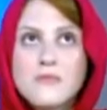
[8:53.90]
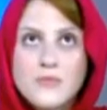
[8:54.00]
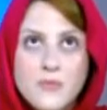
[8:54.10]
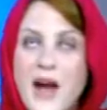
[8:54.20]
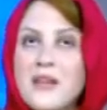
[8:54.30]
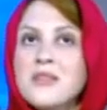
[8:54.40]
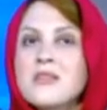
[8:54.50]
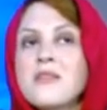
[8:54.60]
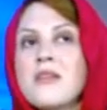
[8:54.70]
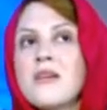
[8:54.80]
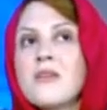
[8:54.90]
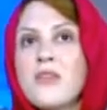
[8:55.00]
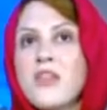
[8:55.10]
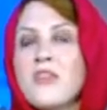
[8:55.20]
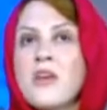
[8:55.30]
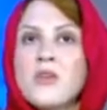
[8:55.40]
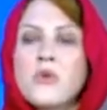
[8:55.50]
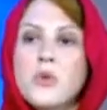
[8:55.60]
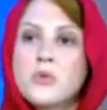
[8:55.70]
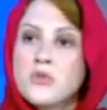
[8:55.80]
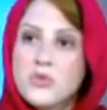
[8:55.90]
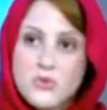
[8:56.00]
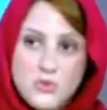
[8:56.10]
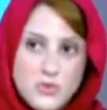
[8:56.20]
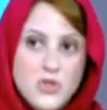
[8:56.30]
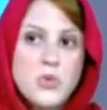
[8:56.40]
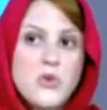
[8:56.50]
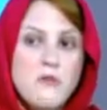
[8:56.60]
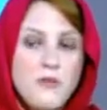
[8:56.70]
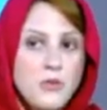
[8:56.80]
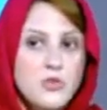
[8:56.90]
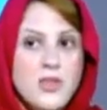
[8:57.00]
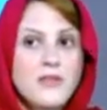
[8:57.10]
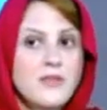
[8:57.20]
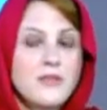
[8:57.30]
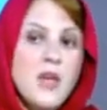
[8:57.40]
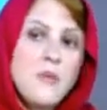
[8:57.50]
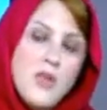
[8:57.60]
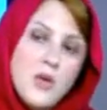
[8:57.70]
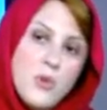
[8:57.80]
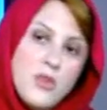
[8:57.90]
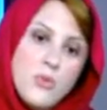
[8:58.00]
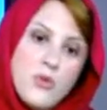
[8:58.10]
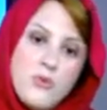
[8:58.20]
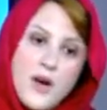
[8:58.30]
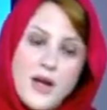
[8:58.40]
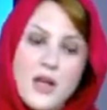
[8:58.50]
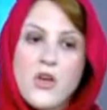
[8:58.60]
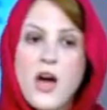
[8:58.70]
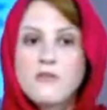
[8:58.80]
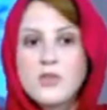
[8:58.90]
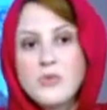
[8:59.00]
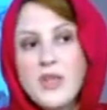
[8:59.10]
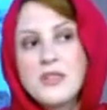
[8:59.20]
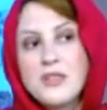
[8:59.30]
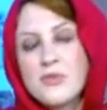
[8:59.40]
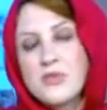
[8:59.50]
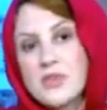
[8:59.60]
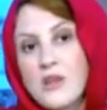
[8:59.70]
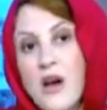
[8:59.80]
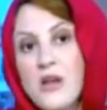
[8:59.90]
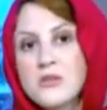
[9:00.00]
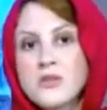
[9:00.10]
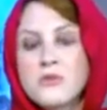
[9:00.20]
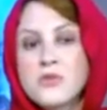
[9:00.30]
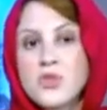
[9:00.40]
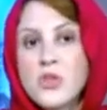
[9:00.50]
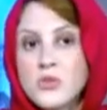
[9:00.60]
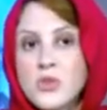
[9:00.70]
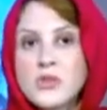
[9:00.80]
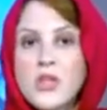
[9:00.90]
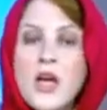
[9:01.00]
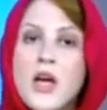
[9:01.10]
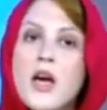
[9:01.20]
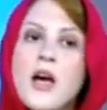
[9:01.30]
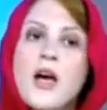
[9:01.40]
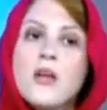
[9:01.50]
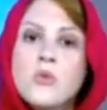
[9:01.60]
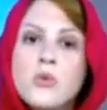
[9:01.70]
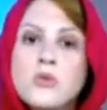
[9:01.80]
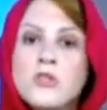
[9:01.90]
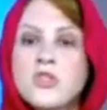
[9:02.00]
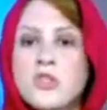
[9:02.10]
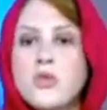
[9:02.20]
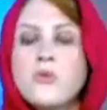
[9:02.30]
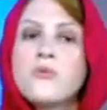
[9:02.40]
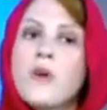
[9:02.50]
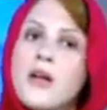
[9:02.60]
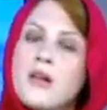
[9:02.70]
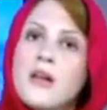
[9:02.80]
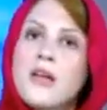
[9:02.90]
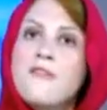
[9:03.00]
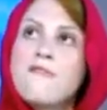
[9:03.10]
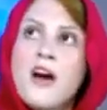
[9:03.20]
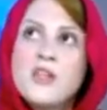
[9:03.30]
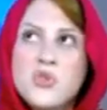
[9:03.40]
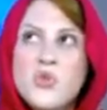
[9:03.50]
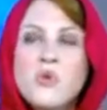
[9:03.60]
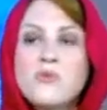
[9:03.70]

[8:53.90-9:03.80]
practice the thing that you're going to do in the future. It's the same thing with writing. You have to read different styles and different genres in order to finally find your own